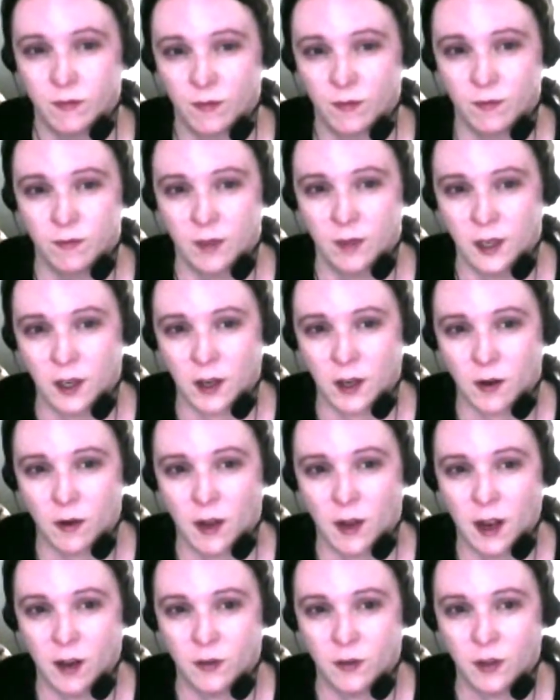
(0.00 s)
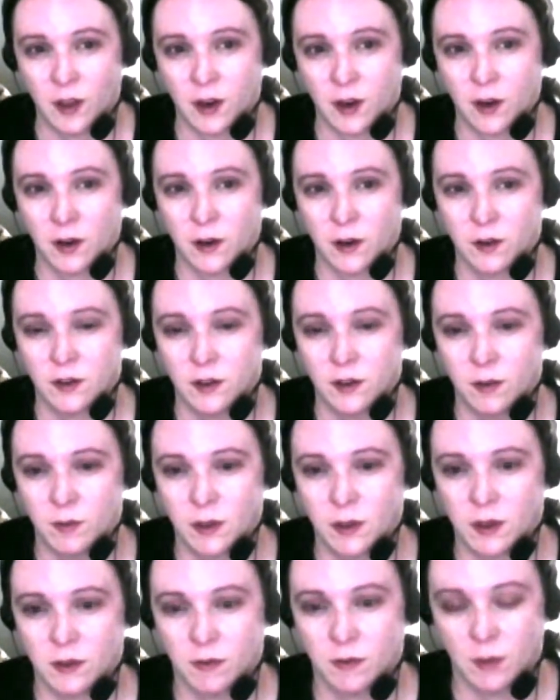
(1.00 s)
you know, out there or
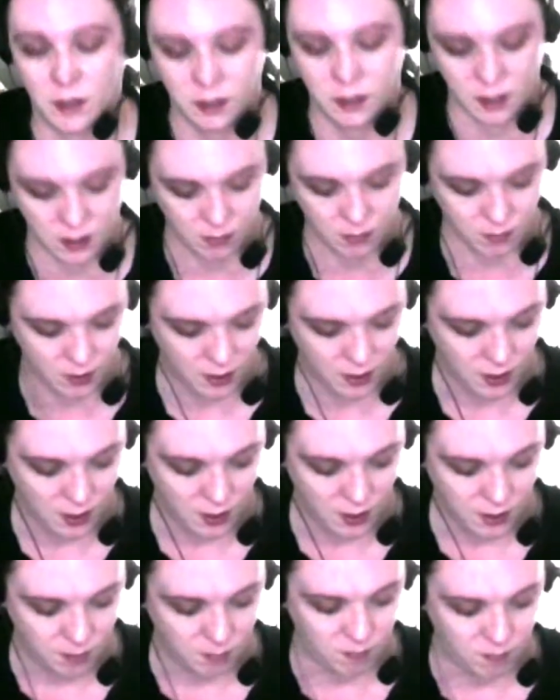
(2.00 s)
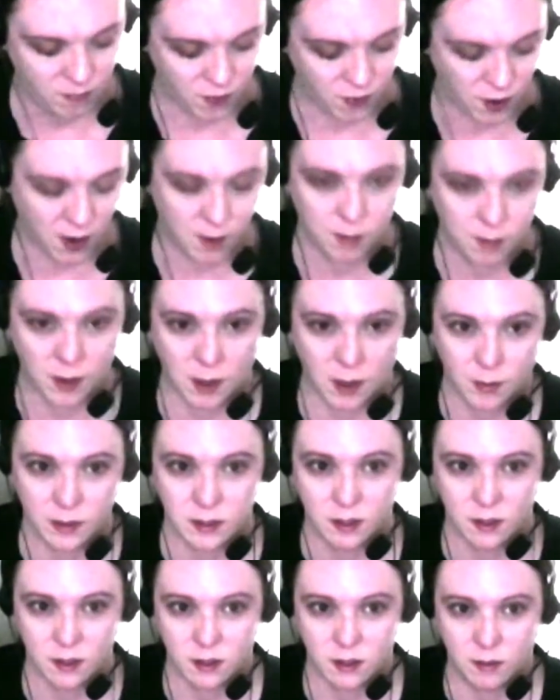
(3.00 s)
something, but for our
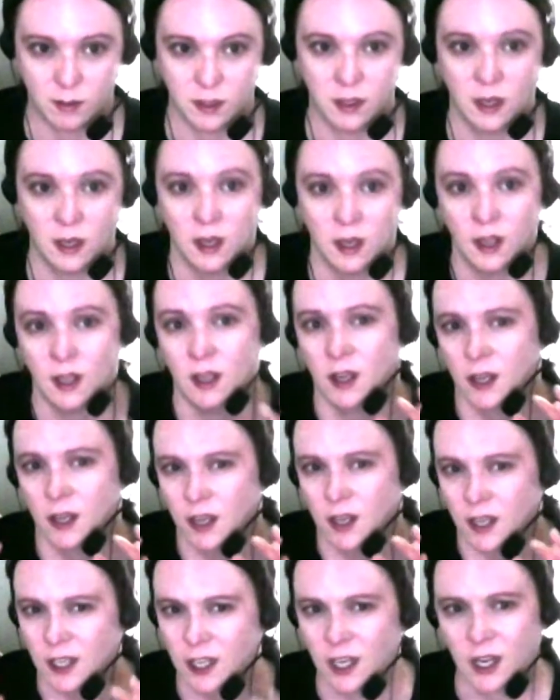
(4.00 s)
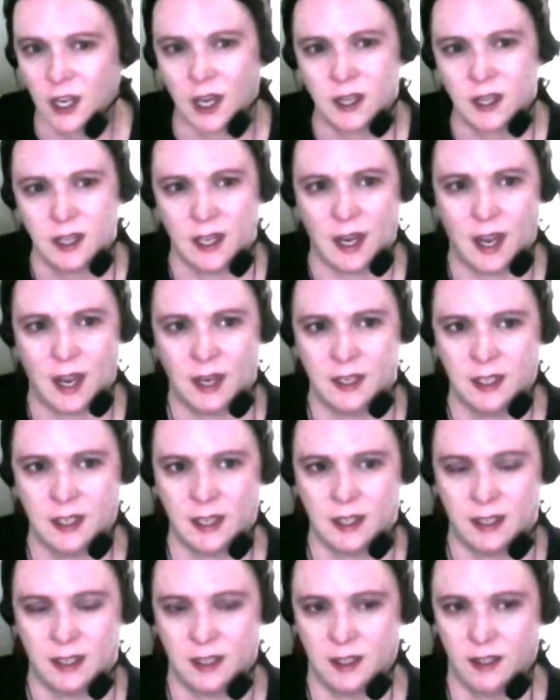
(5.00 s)
purposes, but you get the
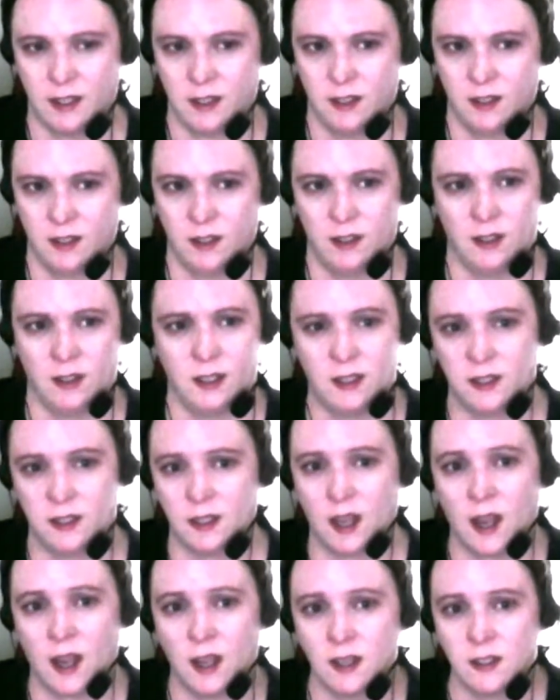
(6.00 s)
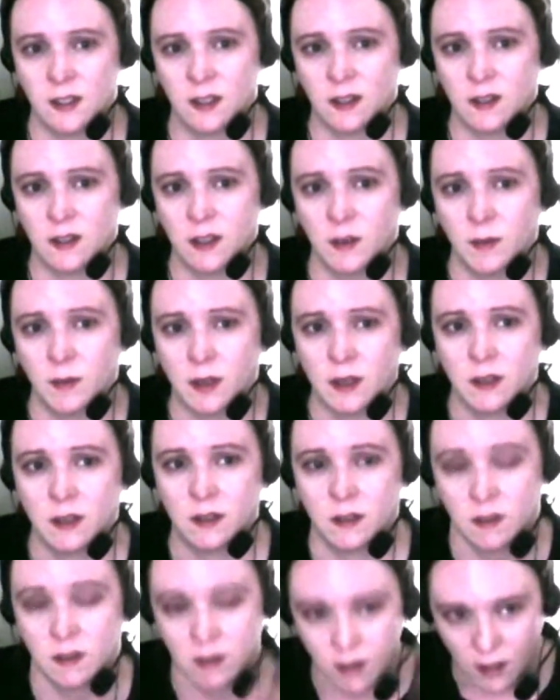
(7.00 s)
idea. The sky's the limit.
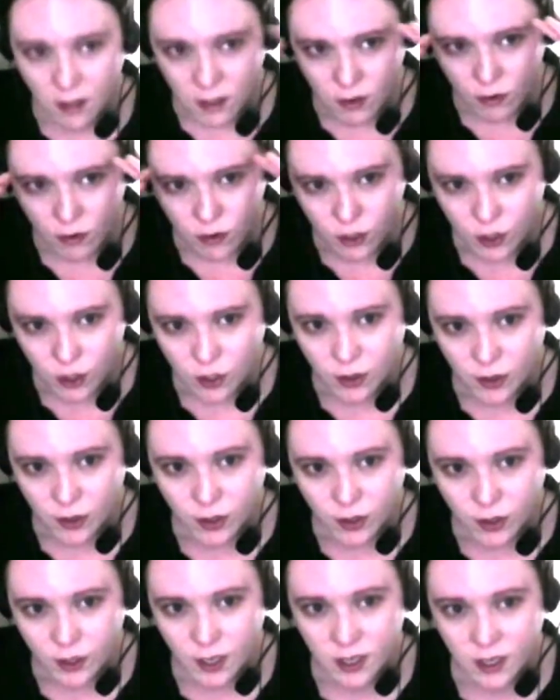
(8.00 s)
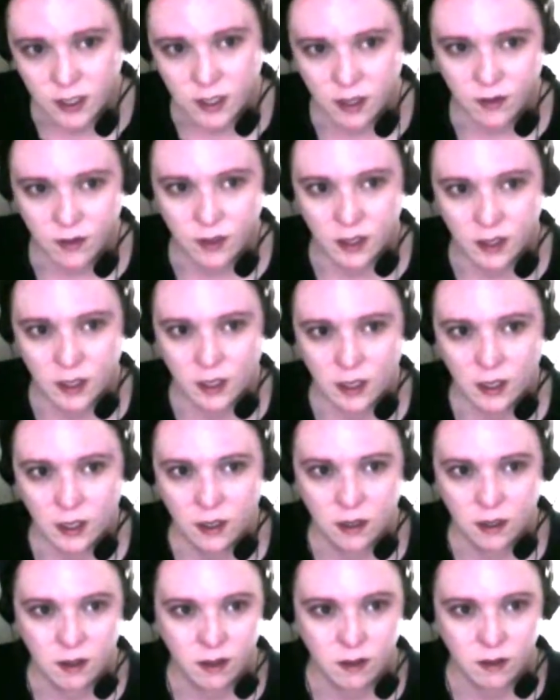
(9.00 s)
Use your
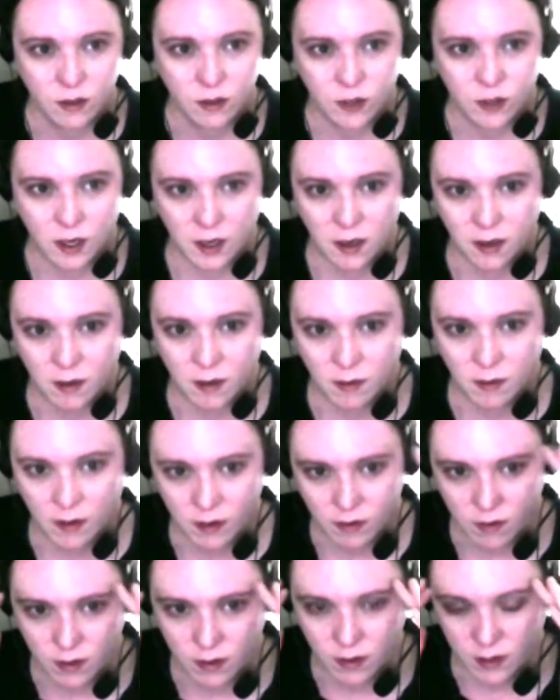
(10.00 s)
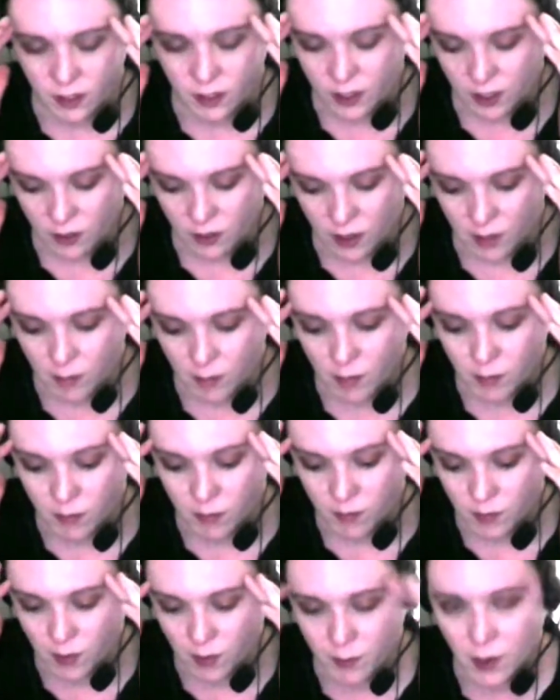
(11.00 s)
creativity. Try to, you know, I'm a
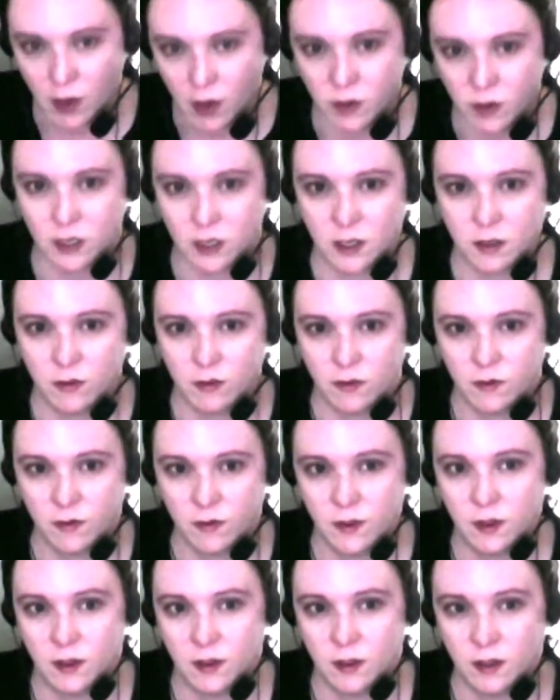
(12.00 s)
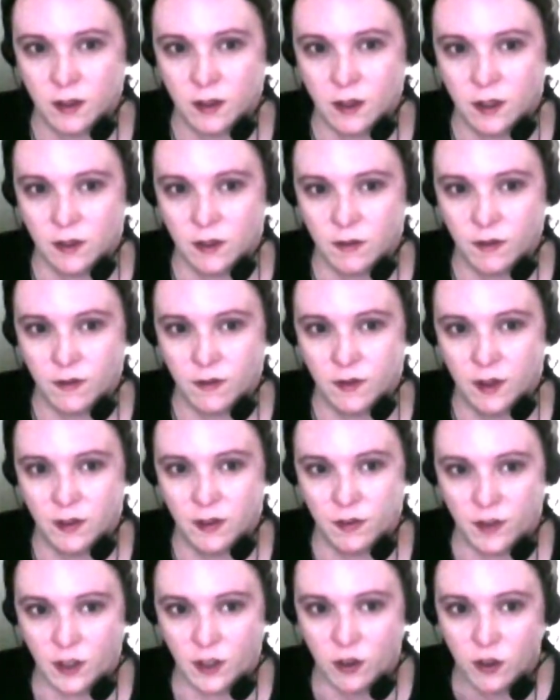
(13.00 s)
proponent of the
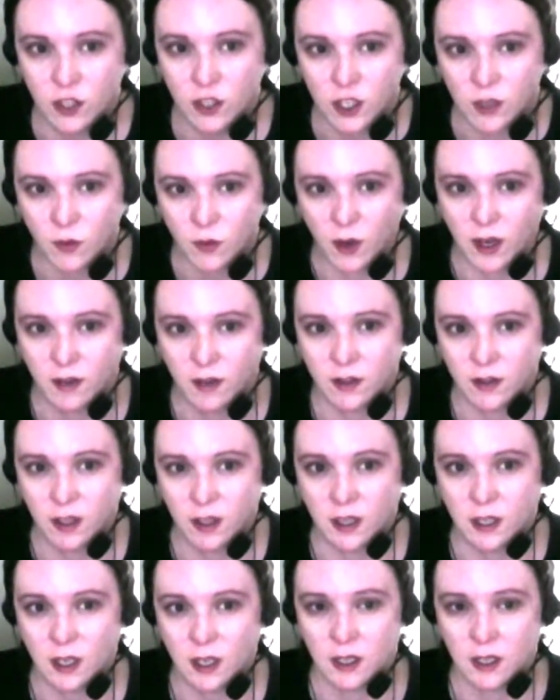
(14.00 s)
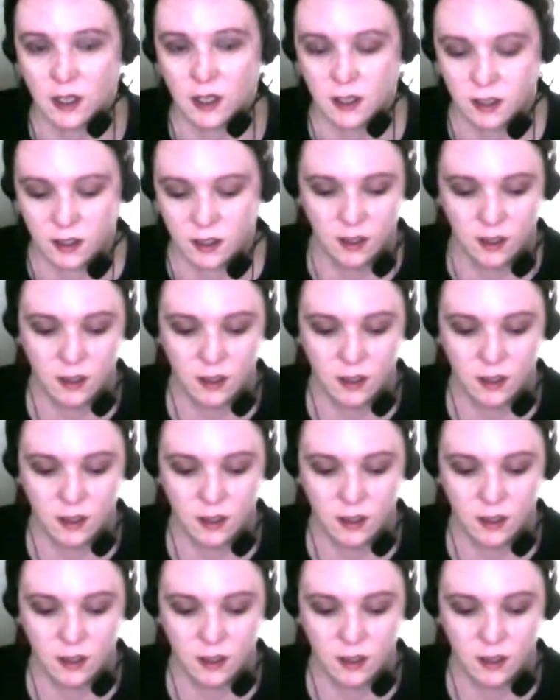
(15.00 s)
fusion way of thinking. Is